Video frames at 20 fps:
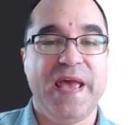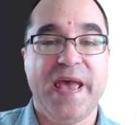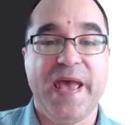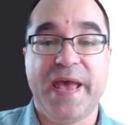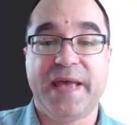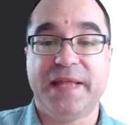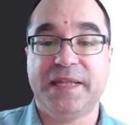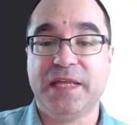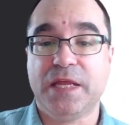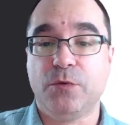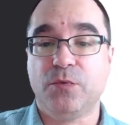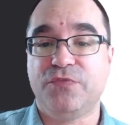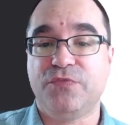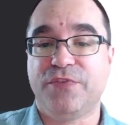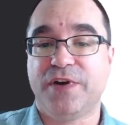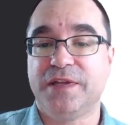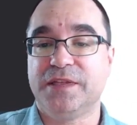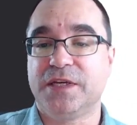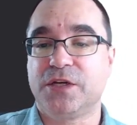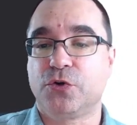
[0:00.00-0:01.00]
And then we
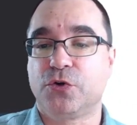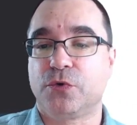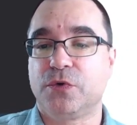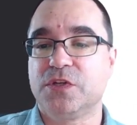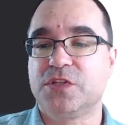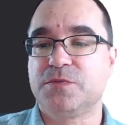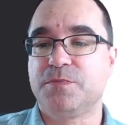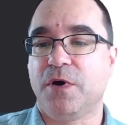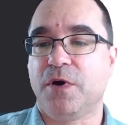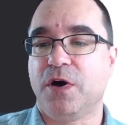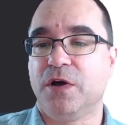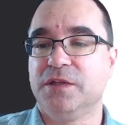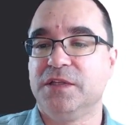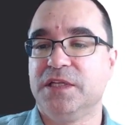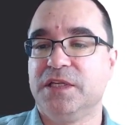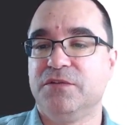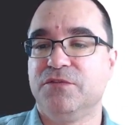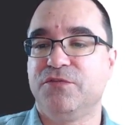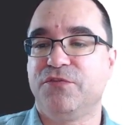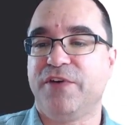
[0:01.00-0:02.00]
find the
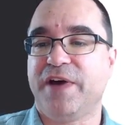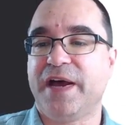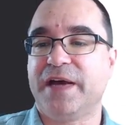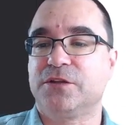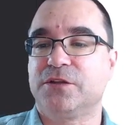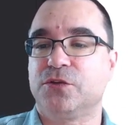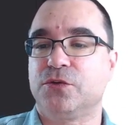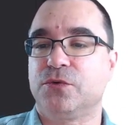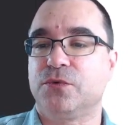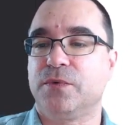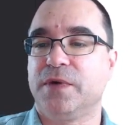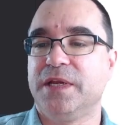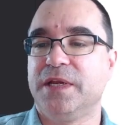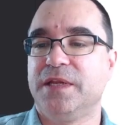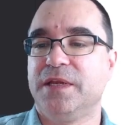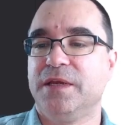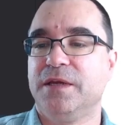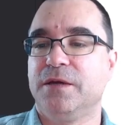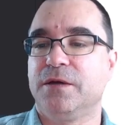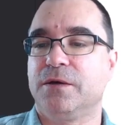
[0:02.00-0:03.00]
corresponding factor right
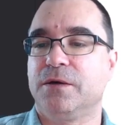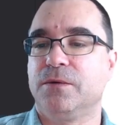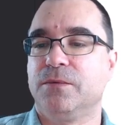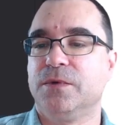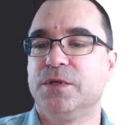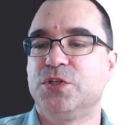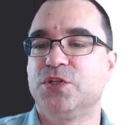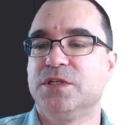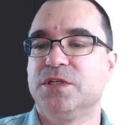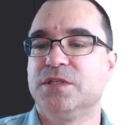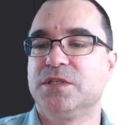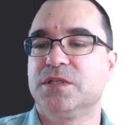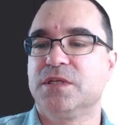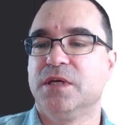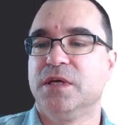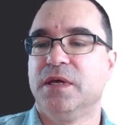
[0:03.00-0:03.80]
here, which is